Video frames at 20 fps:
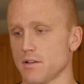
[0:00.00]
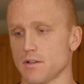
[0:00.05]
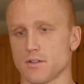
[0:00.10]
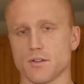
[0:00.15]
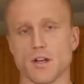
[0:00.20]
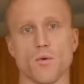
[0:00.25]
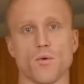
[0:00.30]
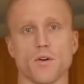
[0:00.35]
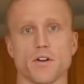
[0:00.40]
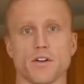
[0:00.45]

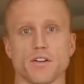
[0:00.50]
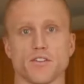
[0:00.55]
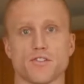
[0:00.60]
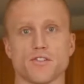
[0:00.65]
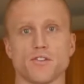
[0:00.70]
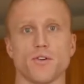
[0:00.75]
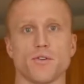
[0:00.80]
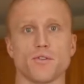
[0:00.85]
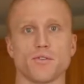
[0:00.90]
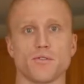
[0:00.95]
So I wanted to
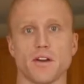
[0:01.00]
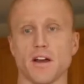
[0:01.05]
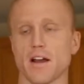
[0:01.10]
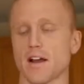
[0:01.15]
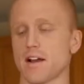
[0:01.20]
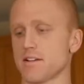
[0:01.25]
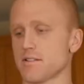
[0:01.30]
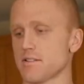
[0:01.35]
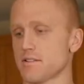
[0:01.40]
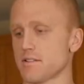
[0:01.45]
show you
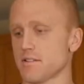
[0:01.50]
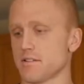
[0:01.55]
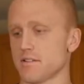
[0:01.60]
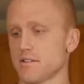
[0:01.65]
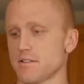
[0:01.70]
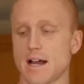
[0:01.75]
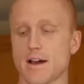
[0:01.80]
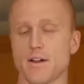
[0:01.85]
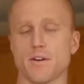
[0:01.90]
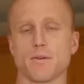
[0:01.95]
guys
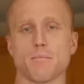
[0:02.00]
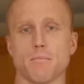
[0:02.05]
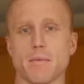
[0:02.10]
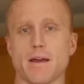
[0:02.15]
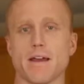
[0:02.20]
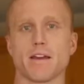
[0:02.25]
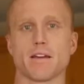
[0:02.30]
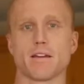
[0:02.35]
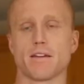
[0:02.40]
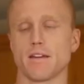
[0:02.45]
how to
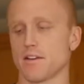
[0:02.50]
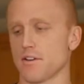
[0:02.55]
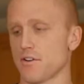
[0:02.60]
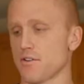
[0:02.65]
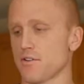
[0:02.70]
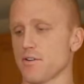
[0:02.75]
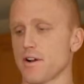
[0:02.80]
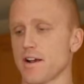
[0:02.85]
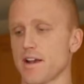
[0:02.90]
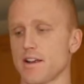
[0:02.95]
make and
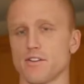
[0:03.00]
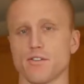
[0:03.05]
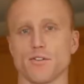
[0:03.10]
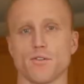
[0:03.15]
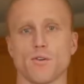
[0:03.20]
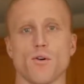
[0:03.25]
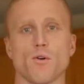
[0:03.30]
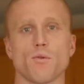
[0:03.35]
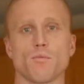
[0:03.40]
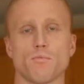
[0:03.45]
create
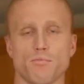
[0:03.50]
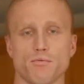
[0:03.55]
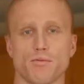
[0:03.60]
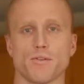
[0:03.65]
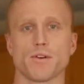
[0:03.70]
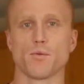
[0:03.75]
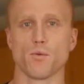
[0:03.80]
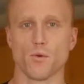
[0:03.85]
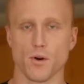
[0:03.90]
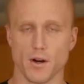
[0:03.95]
your own
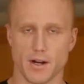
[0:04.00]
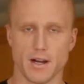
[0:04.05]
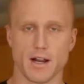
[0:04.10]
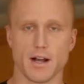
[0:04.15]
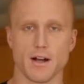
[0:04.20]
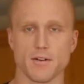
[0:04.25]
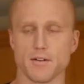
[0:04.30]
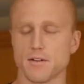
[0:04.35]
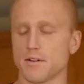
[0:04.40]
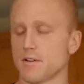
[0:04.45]

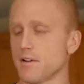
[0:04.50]
pre-workout.